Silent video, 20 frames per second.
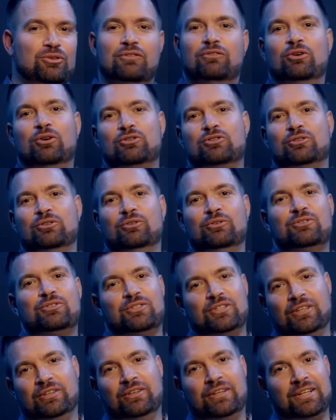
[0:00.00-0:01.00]
devotional
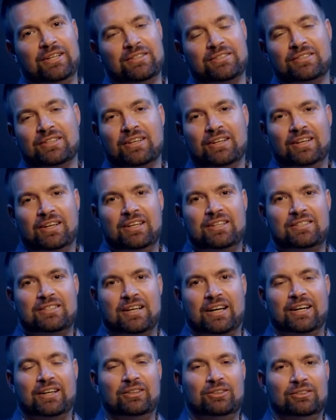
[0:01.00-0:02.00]
series
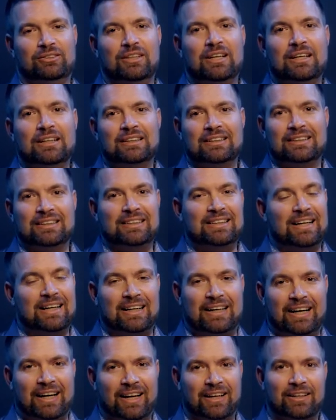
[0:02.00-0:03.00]
entitled
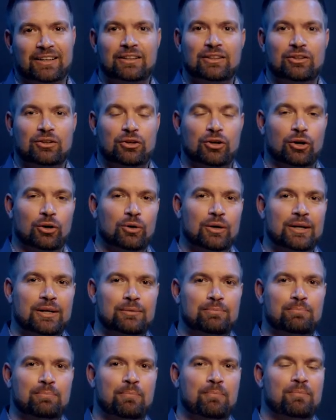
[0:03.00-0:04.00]
God Know
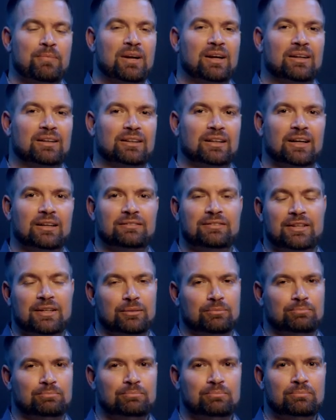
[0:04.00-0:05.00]
Him, Love
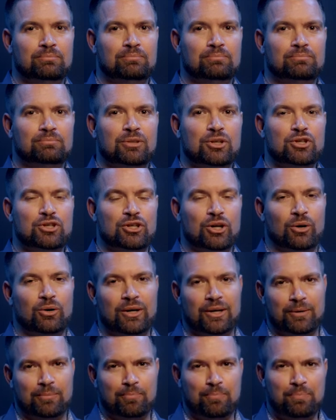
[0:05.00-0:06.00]
Him, Show
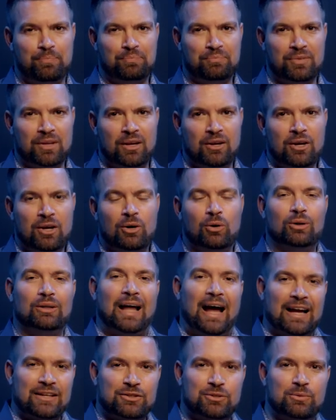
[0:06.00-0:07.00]
Him. Well,
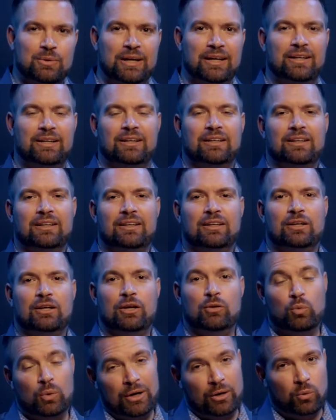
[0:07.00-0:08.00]
last week,
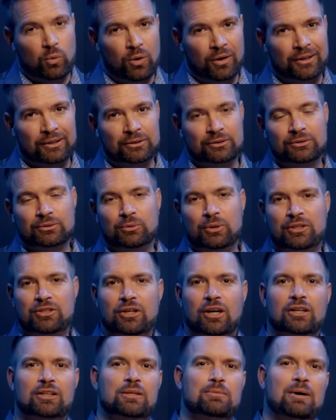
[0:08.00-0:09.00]
in week one, we
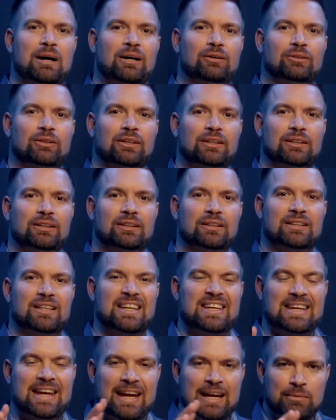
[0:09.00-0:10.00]
talked about
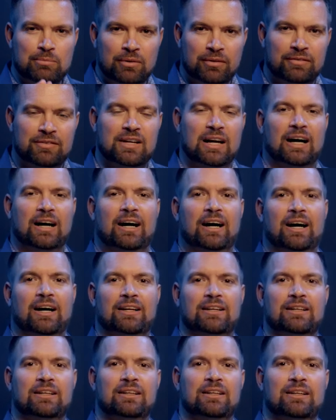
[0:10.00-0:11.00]
the name of
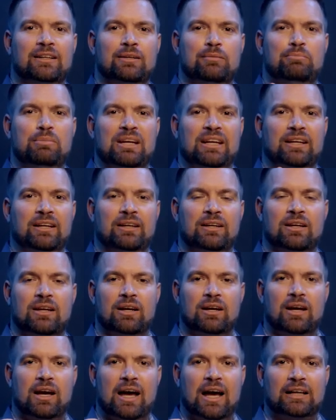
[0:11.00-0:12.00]
God
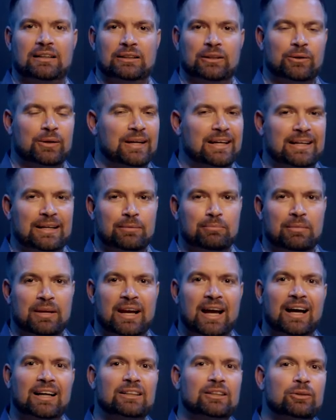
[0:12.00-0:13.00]
being Elohim.
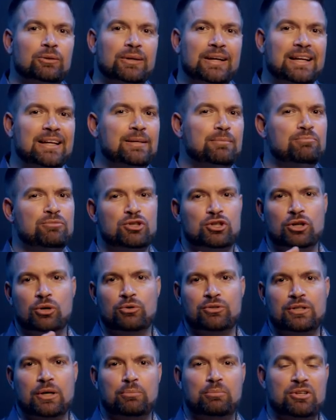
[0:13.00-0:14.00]
And Elohim
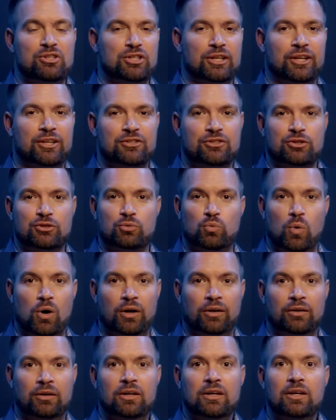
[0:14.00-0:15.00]
shows up in Genesis
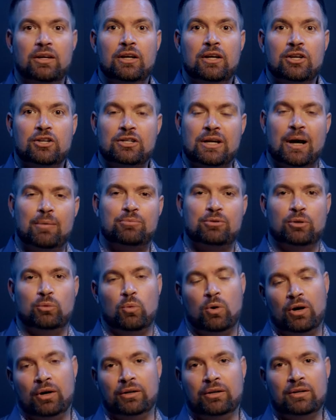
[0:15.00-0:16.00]
1, chapter
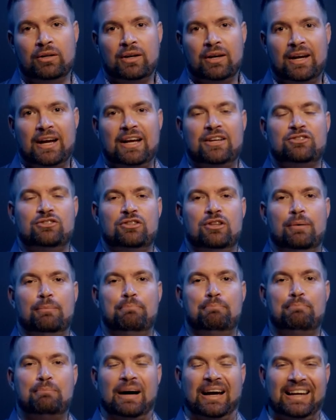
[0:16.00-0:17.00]
1, as the
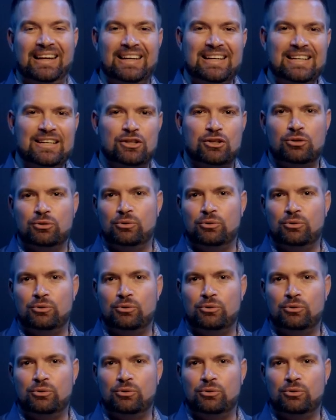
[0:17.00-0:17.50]
mighty